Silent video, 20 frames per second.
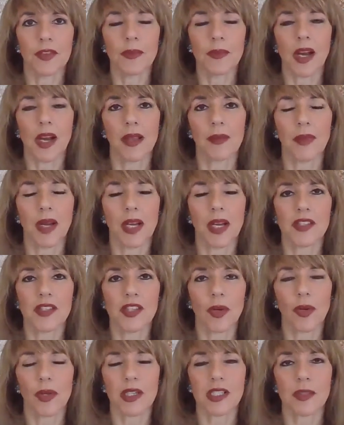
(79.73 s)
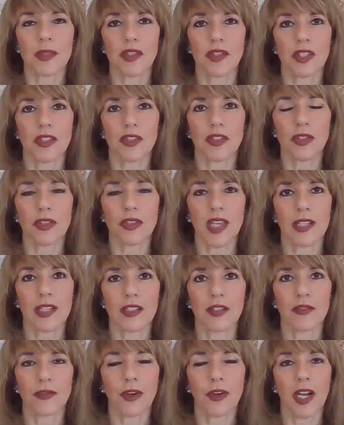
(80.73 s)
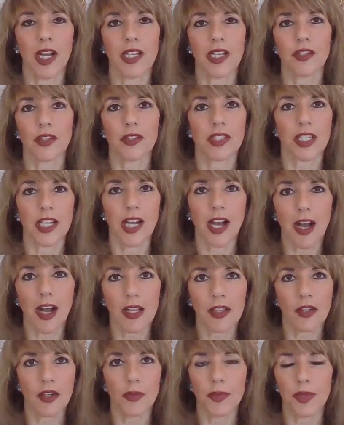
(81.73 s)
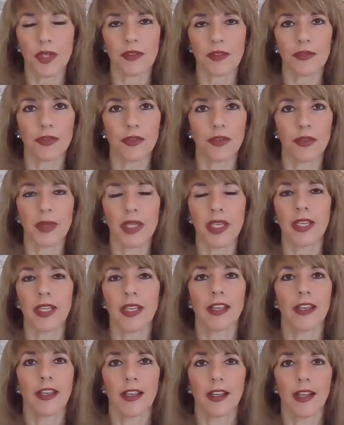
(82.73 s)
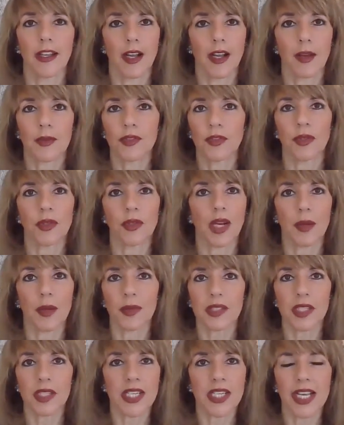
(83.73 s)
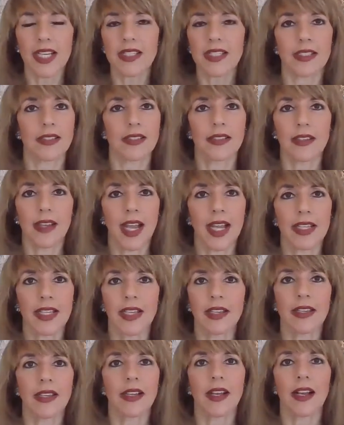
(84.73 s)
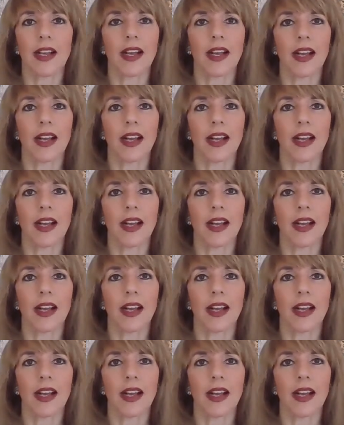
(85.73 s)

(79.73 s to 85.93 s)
my solo exhibition in 2004, I had Dr. Carl open it for me. I was connected, and yet